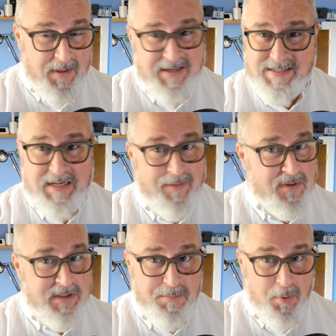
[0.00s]
that doesn't
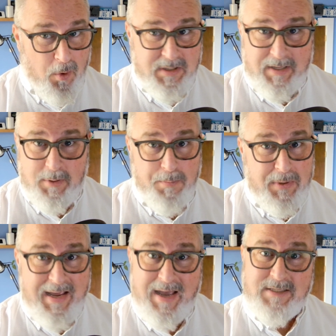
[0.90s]
even support
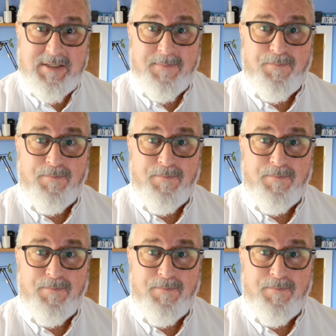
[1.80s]
WPS.